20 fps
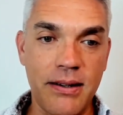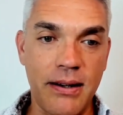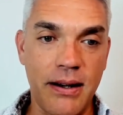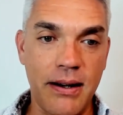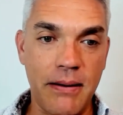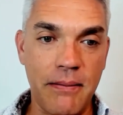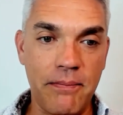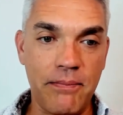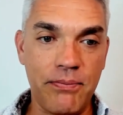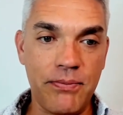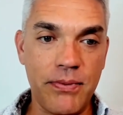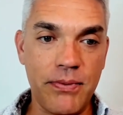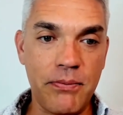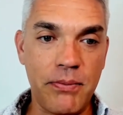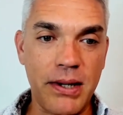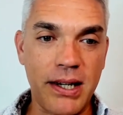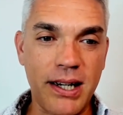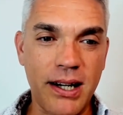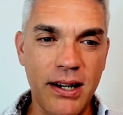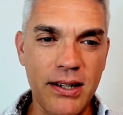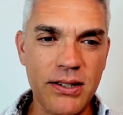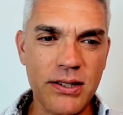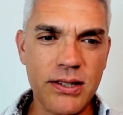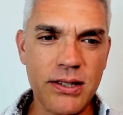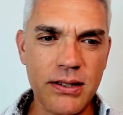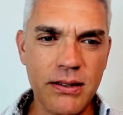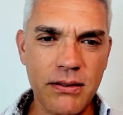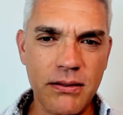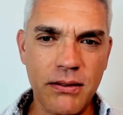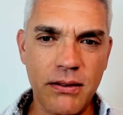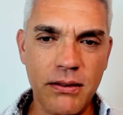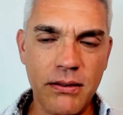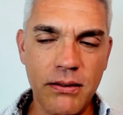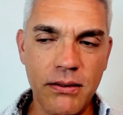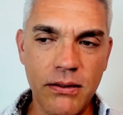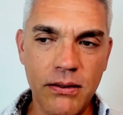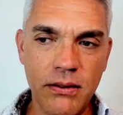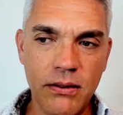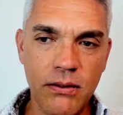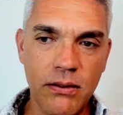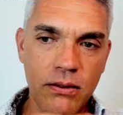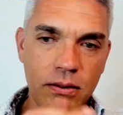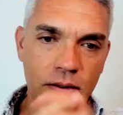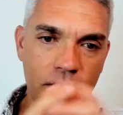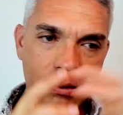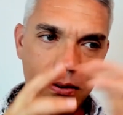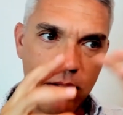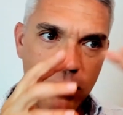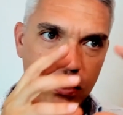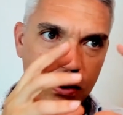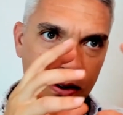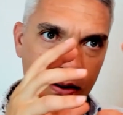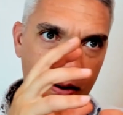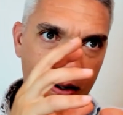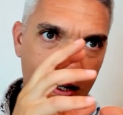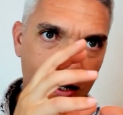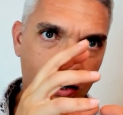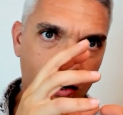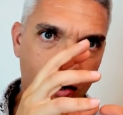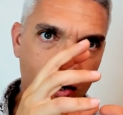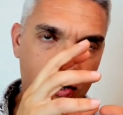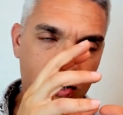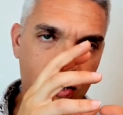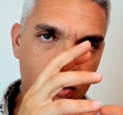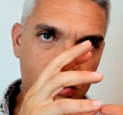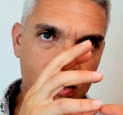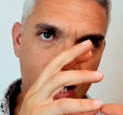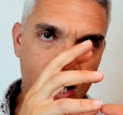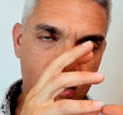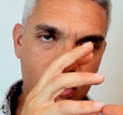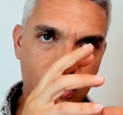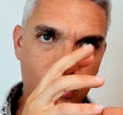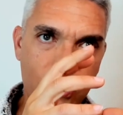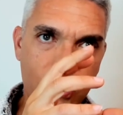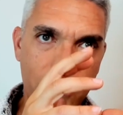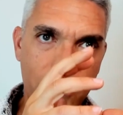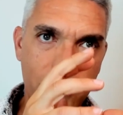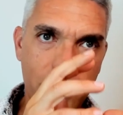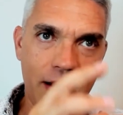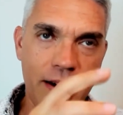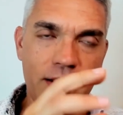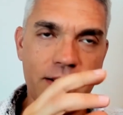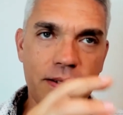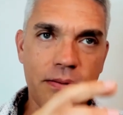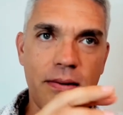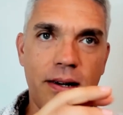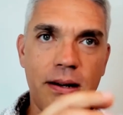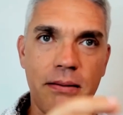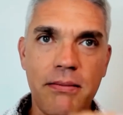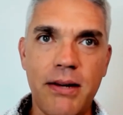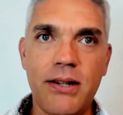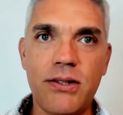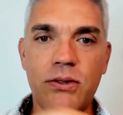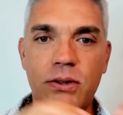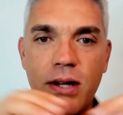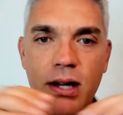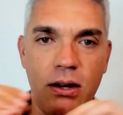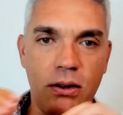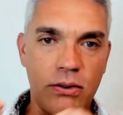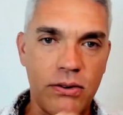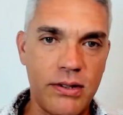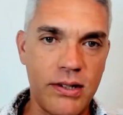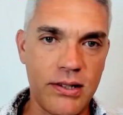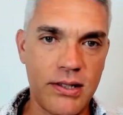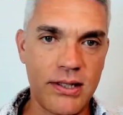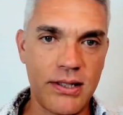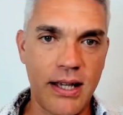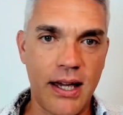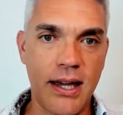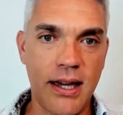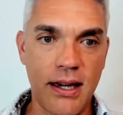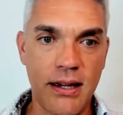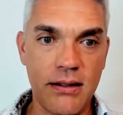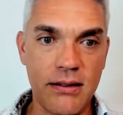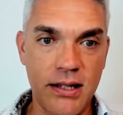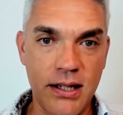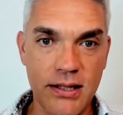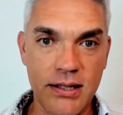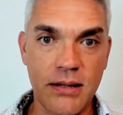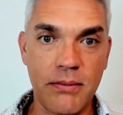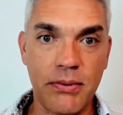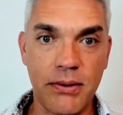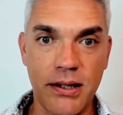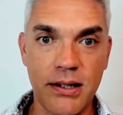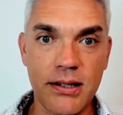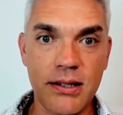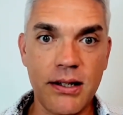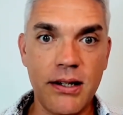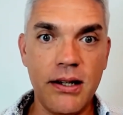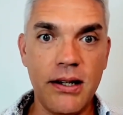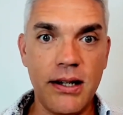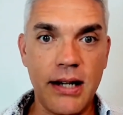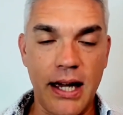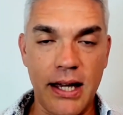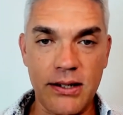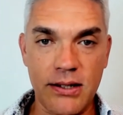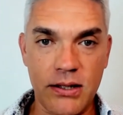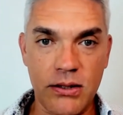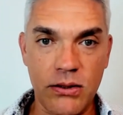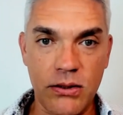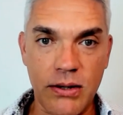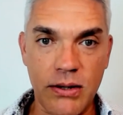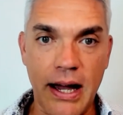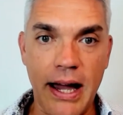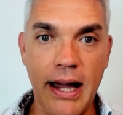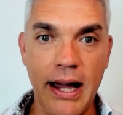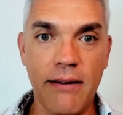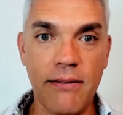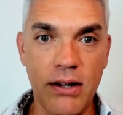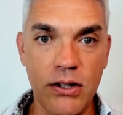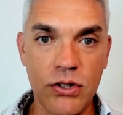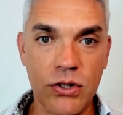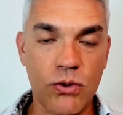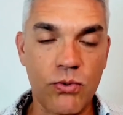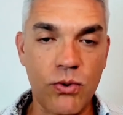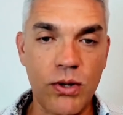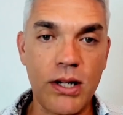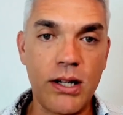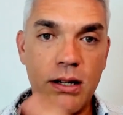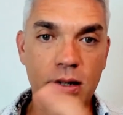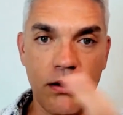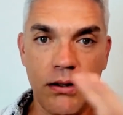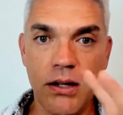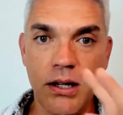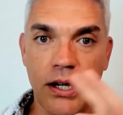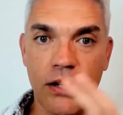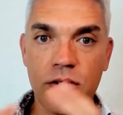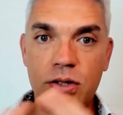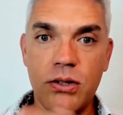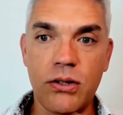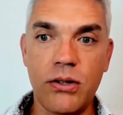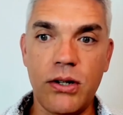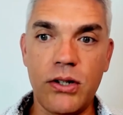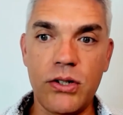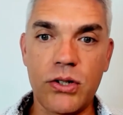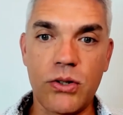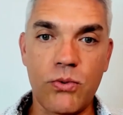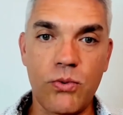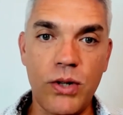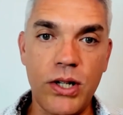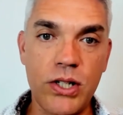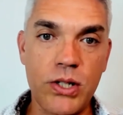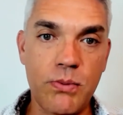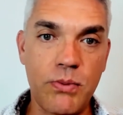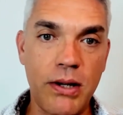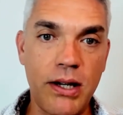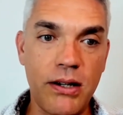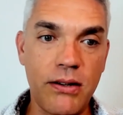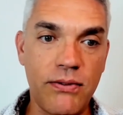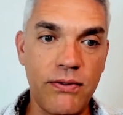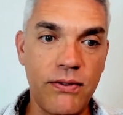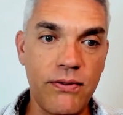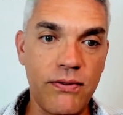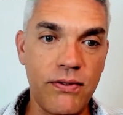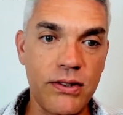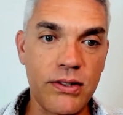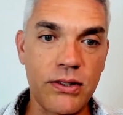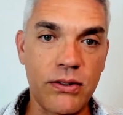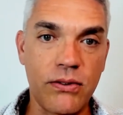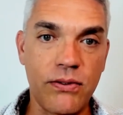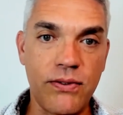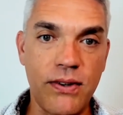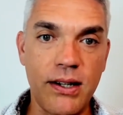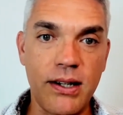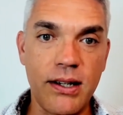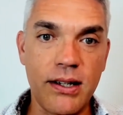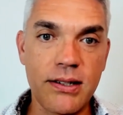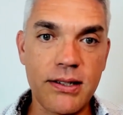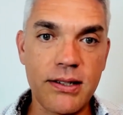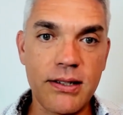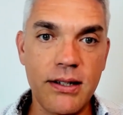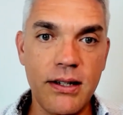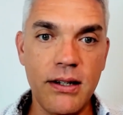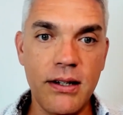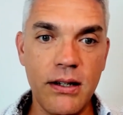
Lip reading: And because it also takes a tremendous amount of mental health to stay disciplined and to have and to reach peak physical fitness.